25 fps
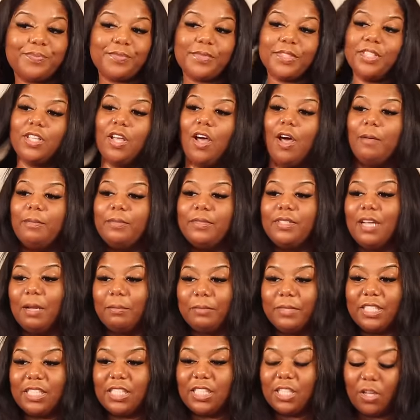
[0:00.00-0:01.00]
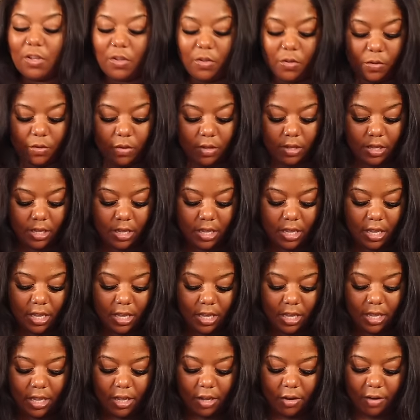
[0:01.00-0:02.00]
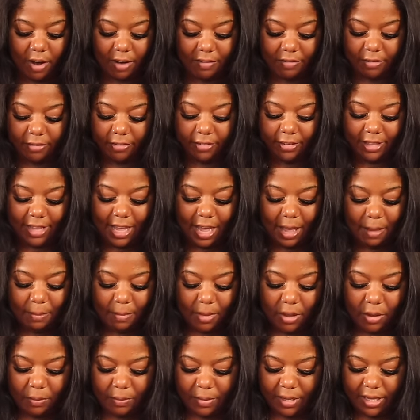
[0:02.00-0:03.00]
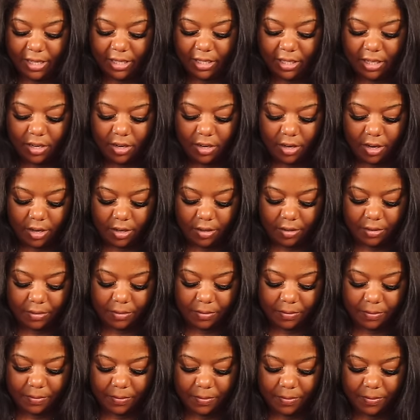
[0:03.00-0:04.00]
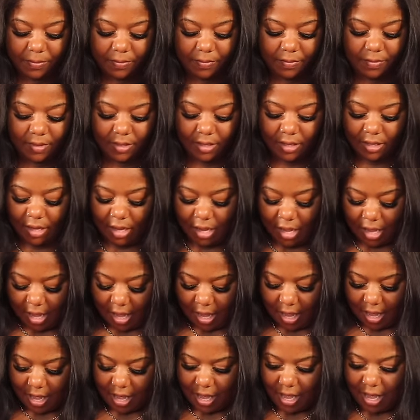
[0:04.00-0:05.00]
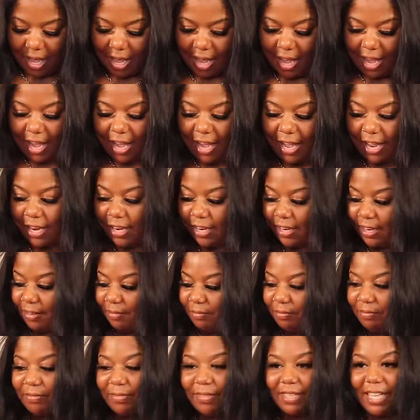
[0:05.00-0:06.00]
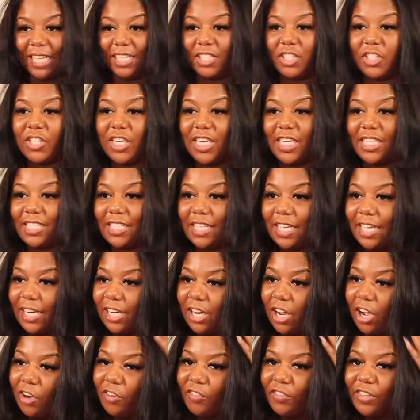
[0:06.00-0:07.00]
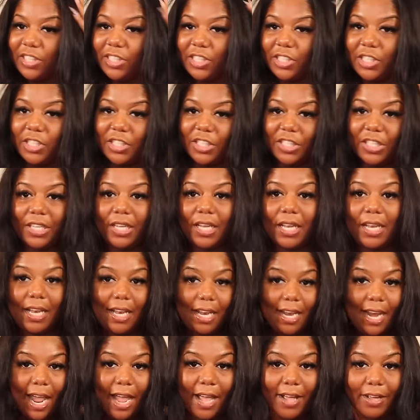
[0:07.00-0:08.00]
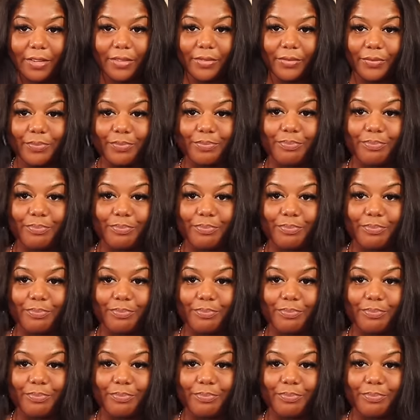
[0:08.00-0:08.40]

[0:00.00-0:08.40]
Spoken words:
So I'm just so grateful for that moment, you know, and that's translated over till now,